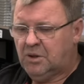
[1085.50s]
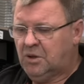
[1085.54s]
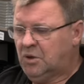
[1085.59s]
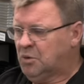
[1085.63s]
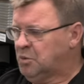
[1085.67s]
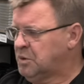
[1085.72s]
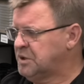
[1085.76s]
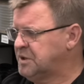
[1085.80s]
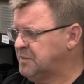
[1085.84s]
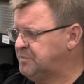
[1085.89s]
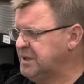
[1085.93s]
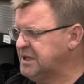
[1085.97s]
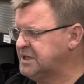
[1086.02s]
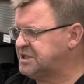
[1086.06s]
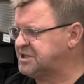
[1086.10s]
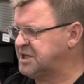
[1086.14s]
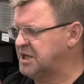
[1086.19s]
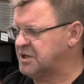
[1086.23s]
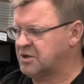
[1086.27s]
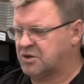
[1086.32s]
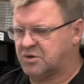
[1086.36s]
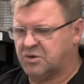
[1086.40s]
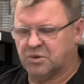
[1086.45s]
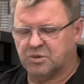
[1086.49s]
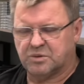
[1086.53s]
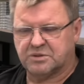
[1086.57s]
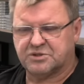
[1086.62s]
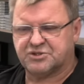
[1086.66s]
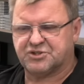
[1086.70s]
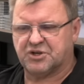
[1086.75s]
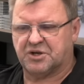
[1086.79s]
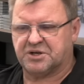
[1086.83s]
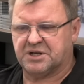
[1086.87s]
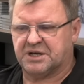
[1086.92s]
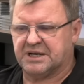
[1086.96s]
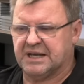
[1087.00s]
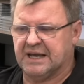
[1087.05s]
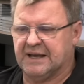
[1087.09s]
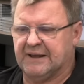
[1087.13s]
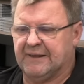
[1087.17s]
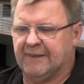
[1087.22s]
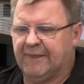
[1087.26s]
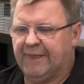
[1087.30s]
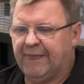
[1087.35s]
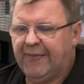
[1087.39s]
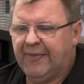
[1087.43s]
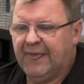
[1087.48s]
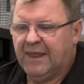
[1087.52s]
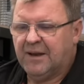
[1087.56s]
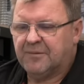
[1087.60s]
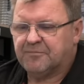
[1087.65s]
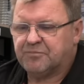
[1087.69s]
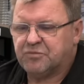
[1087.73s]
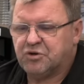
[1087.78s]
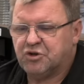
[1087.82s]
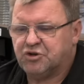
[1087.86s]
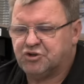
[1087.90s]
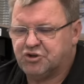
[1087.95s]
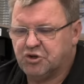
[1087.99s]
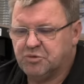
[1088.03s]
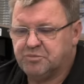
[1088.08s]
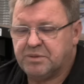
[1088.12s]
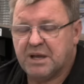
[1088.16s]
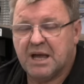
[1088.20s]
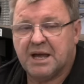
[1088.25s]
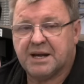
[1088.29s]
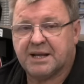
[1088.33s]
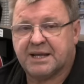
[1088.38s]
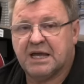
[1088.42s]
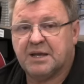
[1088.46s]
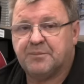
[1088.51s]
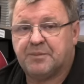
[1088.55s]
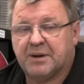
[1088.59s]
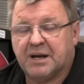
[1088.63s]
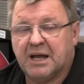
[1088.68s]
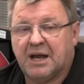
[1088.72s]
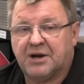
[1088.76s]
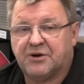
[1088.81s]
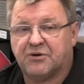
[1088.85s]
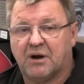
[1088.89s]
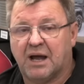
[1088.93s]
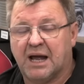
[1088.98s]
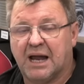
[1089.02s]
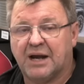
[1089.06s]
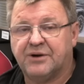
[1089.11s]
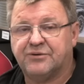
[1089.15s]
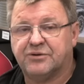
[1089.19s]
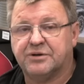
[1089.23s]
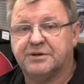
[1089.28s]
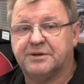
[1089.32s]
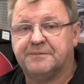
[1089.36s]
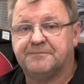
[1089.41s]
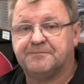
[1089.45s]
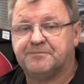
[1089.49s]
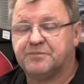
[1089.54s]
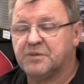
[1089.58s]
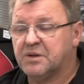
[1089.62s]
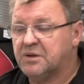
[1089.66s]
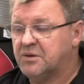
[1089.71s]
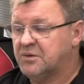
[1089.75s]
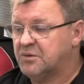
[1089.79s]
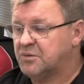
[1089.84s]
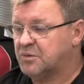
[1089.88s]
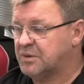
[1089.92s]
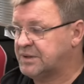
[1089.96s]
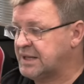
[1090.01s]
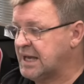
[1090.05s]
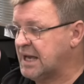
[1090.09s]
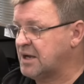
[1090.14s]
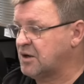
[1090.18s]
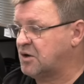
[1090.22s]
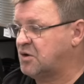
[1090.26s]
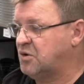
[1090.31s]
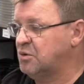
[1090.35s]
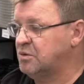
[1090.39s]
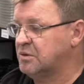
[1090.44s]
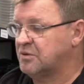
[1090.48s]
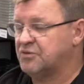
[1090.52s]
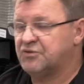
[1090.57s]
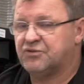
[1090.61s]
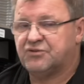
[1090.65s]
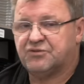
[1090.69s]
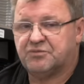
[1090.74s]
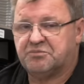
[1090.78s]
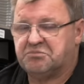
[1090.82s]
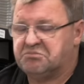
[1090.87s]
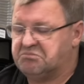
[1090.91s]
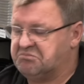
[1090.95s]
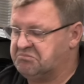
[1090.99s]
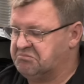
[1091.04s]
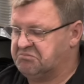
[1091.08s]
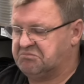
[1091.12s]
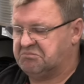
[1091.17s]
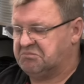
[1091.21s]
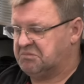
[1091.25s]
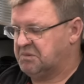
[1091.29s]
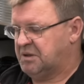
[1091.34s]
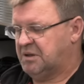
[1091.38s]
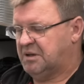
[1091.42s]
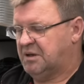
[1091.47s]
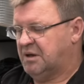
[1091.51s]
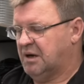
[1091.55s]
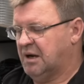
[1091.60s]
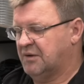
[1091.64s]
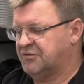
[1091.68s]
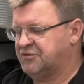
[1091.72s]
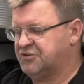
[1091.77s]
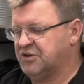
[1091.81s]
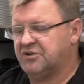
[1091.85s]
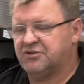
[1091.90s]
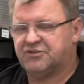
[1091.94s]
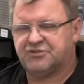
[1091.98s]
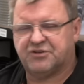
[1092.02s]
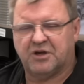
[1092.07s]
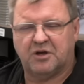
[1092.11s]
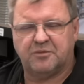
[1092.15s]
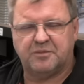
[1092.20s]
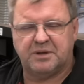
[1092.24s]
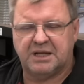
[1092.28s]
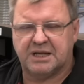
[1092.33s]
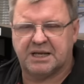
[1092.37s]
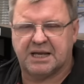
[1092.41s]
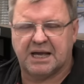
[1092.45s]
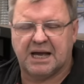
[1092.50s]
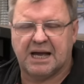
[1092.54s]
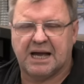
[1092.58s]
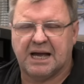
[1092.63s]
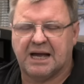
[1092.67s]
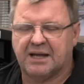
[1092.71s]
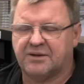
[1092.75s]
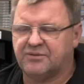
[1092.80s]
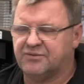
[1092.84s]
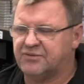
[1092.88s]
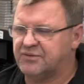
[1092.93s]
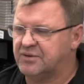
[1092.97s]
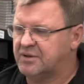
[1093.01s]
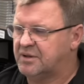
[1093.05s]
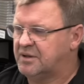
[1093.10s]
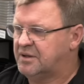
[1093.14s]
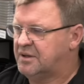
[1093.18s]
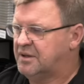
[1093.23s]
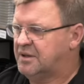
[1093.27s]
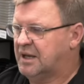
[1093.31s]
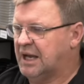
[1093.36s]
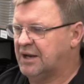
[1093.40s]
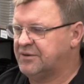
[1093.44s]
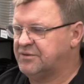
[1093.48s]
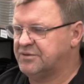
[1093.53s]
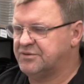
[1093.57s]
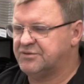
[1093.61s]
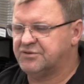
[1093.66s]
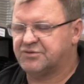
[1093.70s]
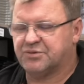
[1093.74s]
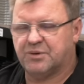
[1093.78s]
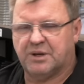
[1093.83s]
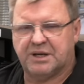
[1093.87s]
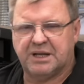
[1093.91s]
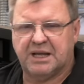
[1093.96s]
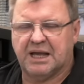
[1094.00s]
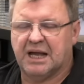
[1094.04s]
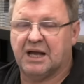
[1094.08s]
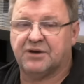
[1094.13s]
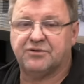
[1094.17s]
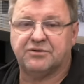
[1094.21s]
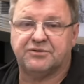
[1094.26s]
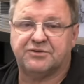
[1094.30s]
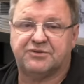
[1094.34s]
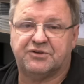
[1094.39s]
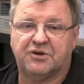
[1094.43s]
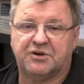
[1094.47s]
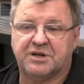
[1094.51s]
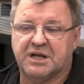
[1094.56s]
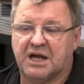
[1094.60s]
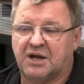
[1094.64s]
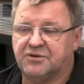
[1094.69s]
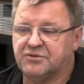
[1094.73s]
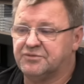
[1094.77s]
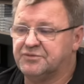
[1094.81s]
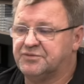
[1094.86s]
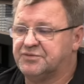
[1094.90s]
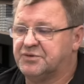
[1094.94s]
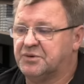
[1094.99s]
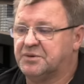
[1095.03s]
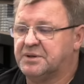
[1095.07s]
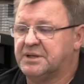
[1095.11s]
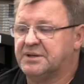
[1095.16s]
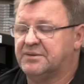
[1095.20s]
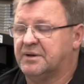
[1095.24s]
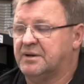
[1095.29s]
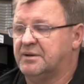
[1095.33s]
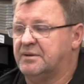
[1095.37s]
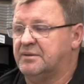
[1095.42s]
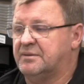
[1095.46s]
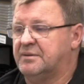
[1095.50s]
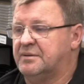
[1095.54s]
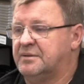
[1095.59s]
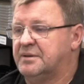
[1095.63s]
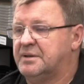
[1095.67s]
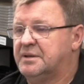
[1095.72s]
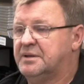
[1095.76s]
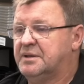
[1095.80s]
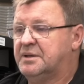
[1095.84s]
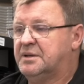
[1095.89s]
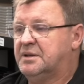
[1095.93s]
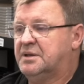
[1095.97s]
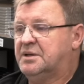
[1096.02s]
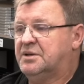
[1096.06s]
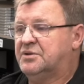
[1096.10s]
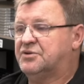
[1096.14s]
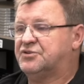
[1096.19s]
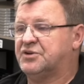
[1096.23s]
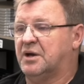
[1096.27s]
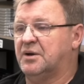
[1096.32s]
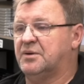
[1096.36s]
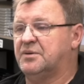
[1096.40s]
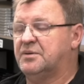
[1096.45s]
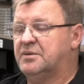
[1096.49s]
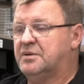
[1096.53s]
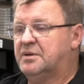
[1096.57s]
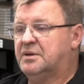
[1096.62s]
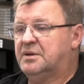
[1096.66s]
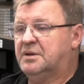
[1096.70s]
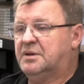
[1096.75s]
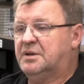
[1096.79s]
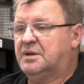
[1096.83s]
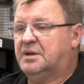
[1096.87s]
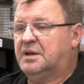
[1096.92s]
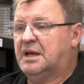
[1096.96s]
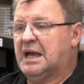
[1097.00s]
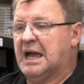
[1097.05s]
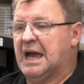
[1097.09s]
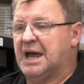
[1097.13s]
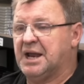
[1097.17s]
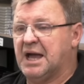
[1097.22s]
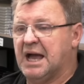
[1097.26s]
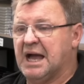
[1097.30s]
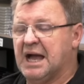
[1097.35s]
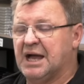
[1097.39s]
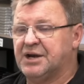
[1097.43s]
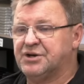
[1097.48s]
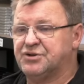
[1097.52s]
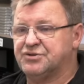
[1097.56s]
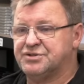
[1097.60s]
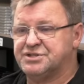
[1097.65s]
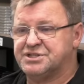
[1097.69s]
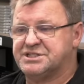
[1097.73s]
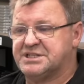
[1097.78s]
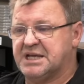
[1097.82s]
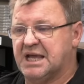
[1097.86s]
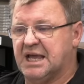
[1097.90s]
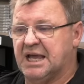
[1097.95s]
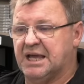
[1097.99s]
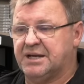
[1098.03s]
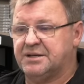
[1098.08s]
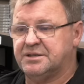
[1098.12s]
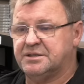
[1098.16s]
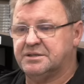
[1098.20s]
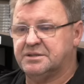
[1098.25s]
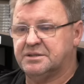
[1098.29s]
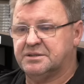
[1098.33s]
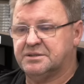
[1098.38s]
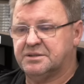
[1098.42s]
With a big set of coolers on and that, you should be able to keep it under 100. Without coolers, I've seen so many cars, 120, 130, 140, right? So at 110,